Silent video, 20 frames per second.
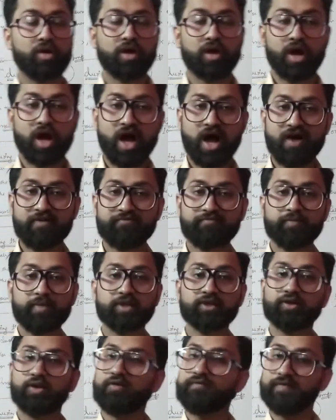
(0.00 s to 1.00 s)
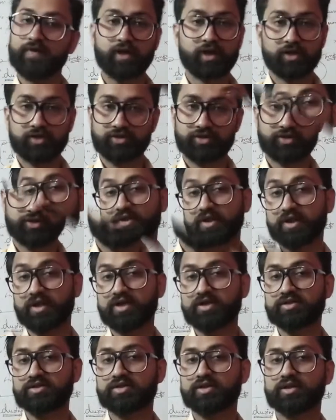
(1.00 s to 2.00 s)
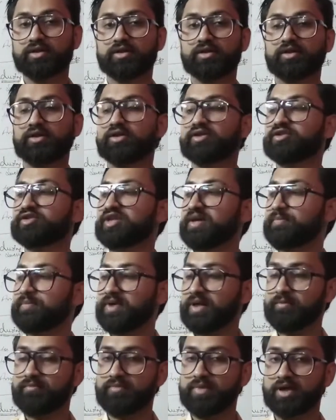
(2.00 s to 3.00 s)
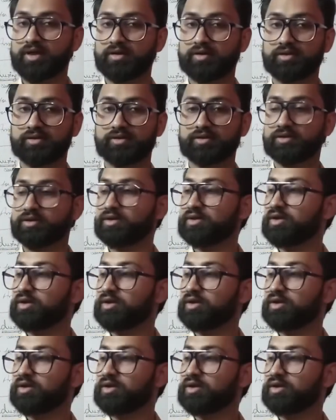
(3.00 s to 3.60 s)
Half month of August. After August, September,